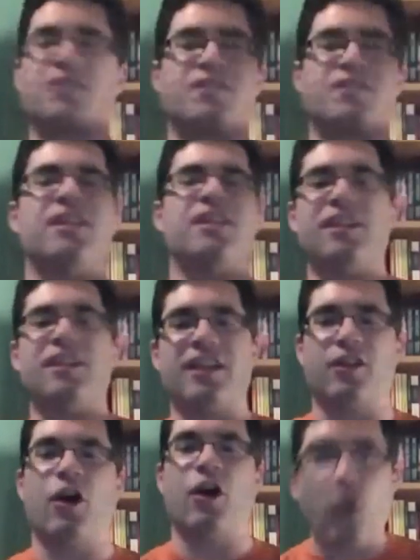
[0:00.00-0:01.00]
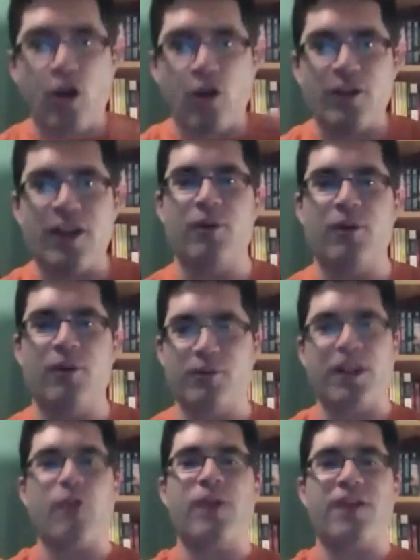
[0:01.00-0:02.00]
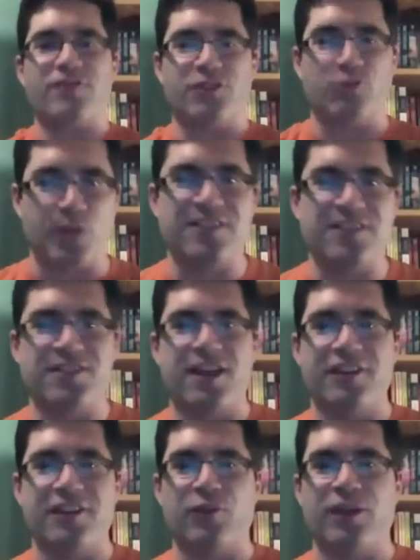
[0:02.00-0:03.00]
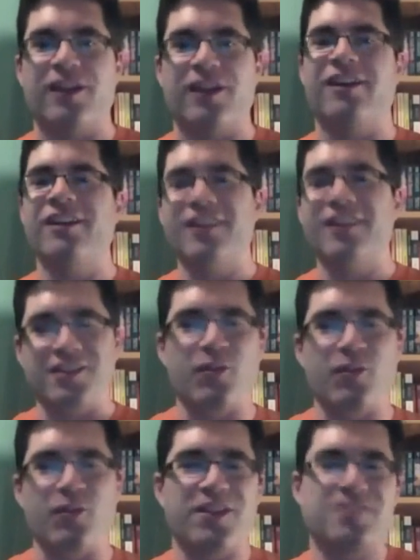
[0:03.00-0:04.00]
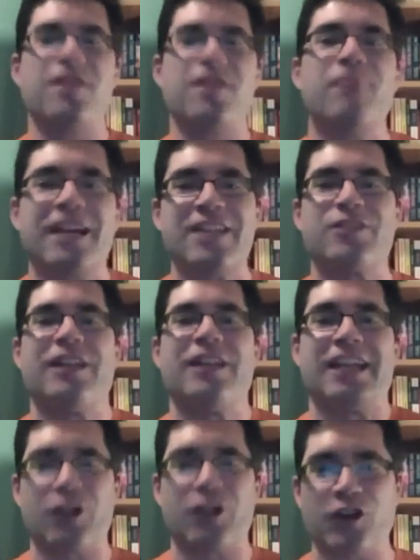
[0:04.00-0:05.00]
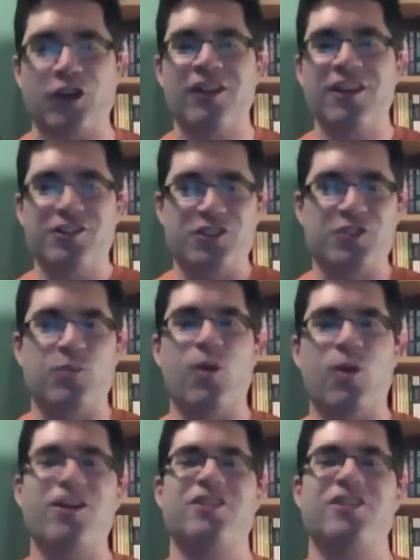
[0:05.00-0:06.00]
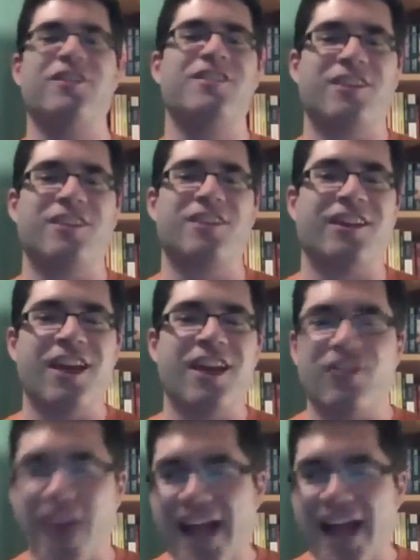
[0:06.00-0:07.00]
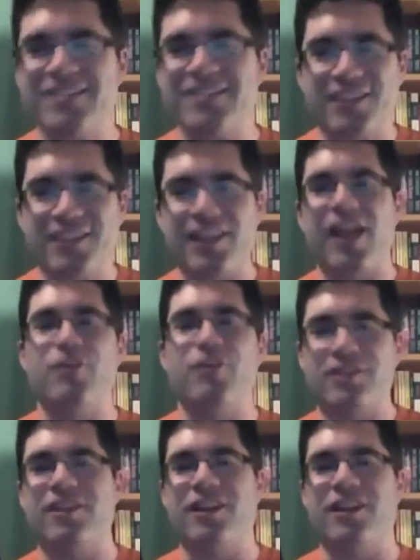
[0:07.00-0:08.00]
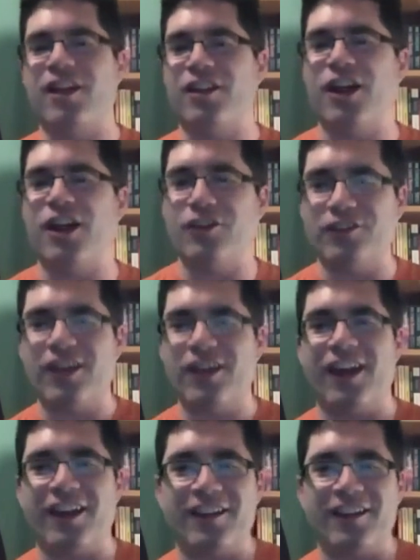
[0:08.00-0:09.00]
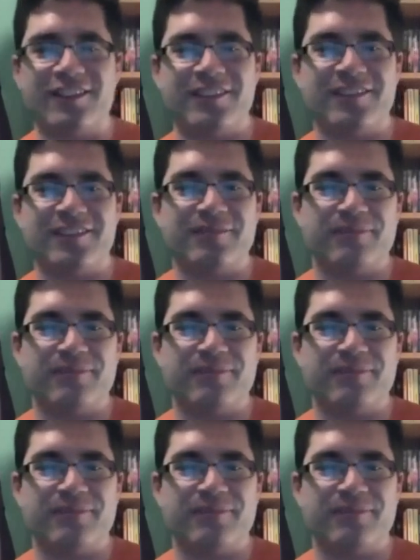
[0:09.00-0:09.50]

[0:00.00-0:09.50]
ceiling, and they go, oh, okay, well, now we have to redesign the arena, because otherwise somebody's going to get hurt just watching this thing. Right, That's the element that I love, yeah. Yeah.